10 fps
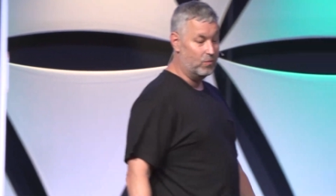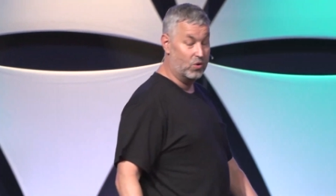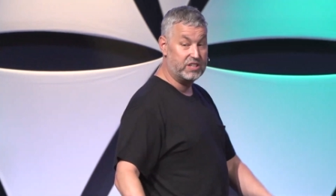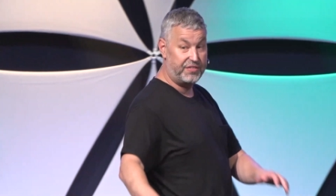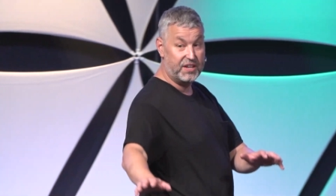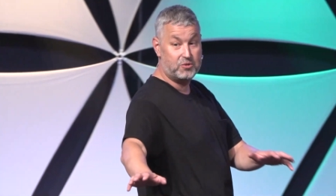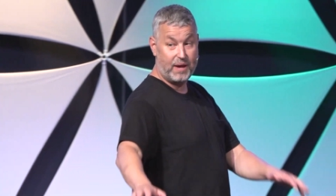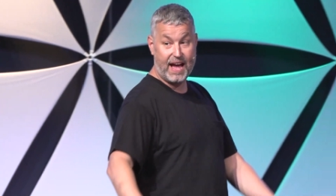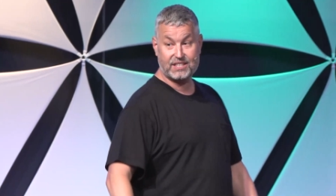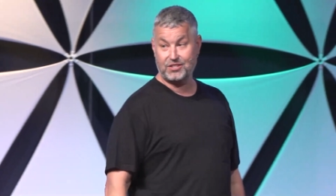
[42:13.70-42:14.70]
one of the things
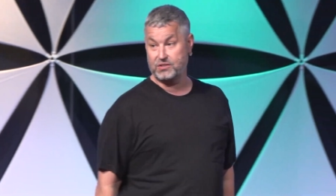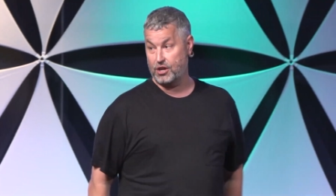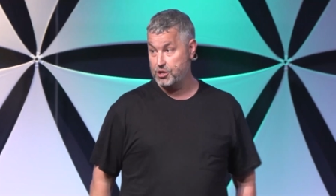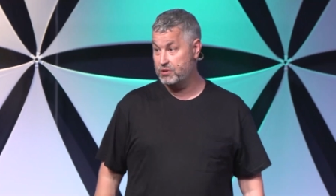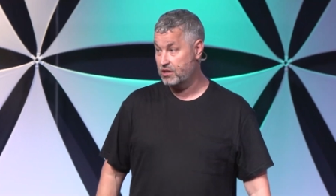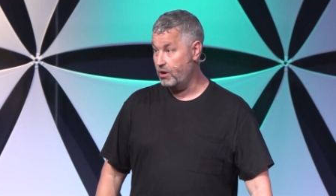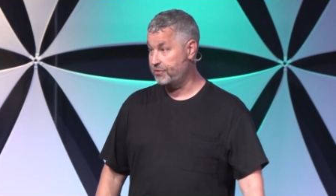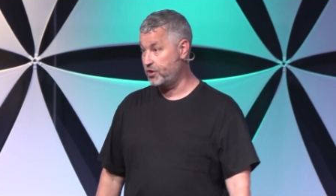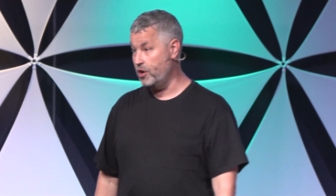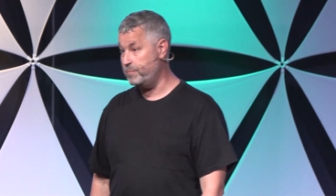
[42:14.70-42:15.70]
we ask is Are you in a
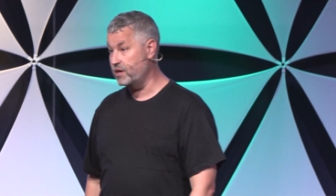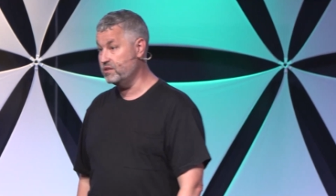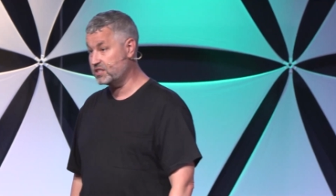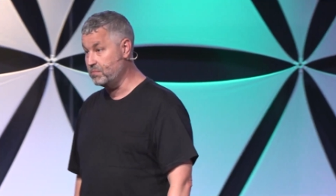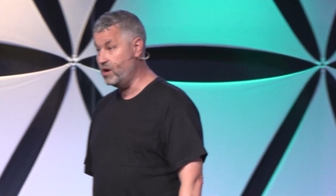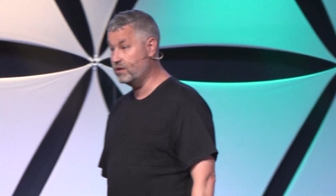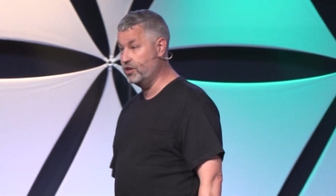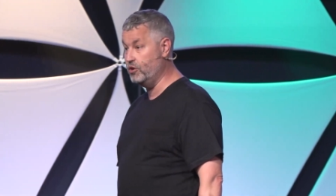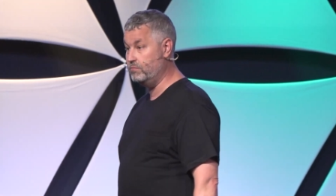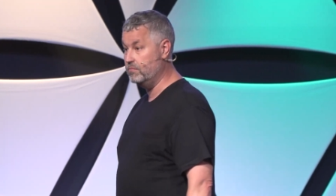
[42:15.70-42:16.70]
growth group? Are you in a small
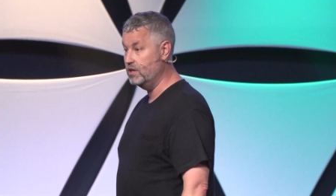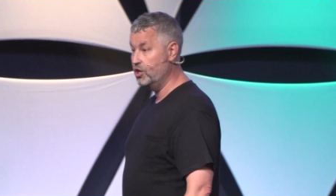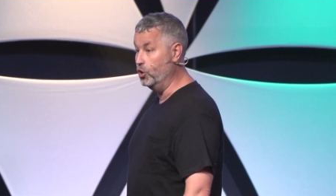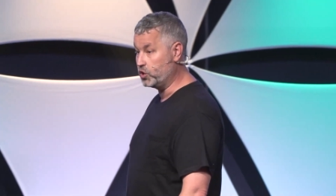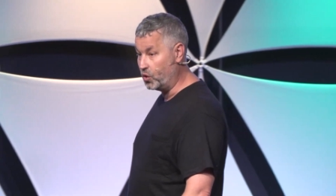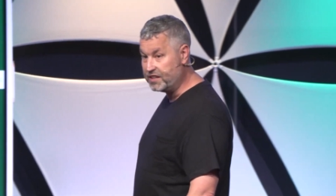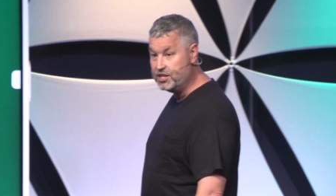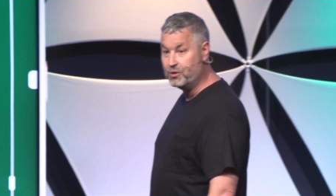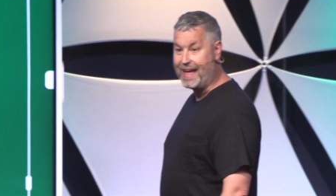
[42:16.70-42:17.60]
group? Who's holding you